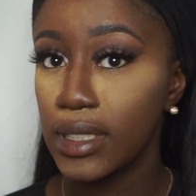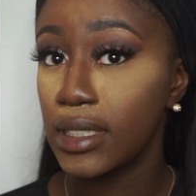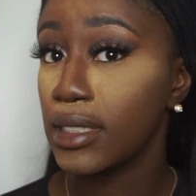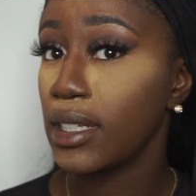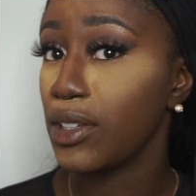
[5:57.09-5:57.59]

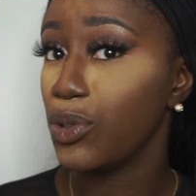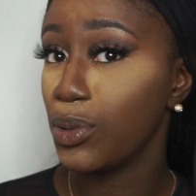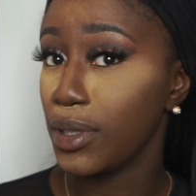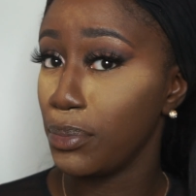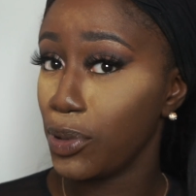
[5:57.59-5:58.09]
She said
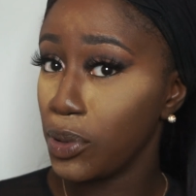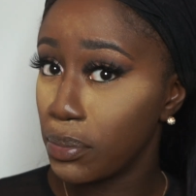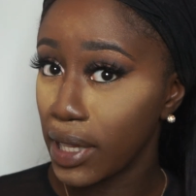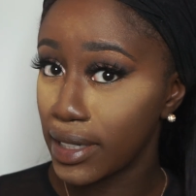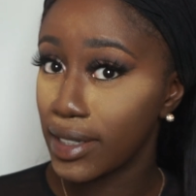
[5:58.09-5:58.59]
use the beauty
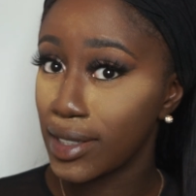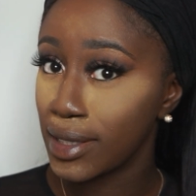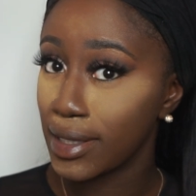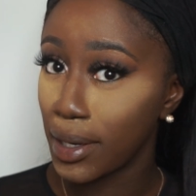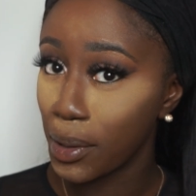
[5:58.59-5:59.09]
blender
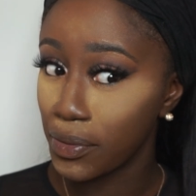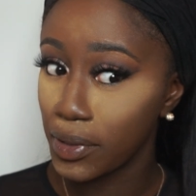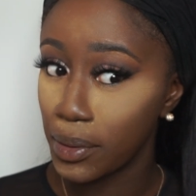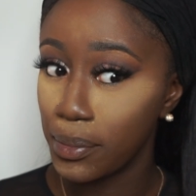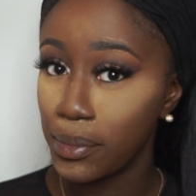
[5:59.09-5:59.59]
to take off
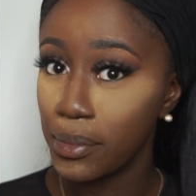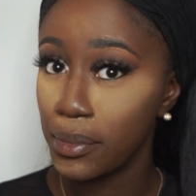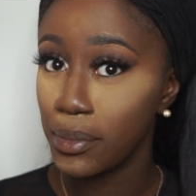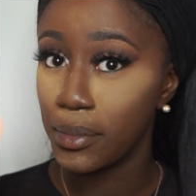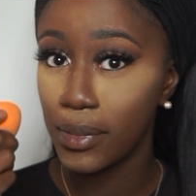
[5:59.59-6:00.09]
your
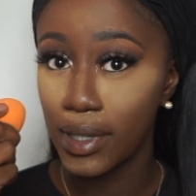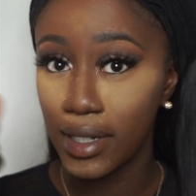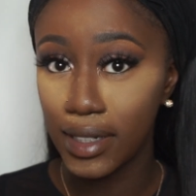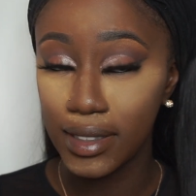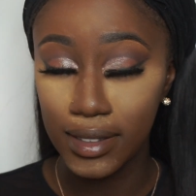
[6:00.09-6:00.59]

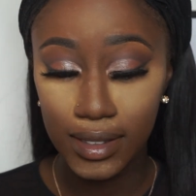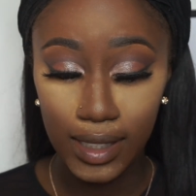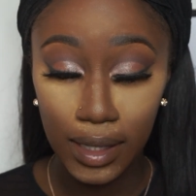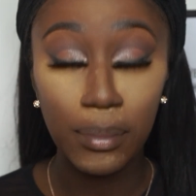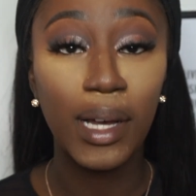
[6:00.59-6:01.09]

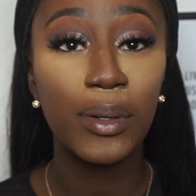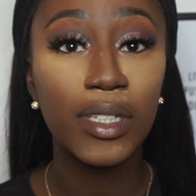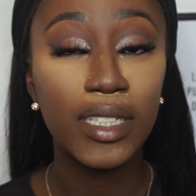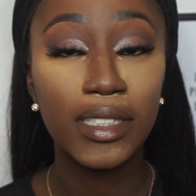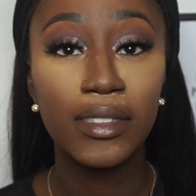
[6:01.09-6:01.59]
setting
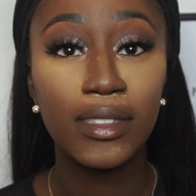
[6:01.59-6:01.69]
powder.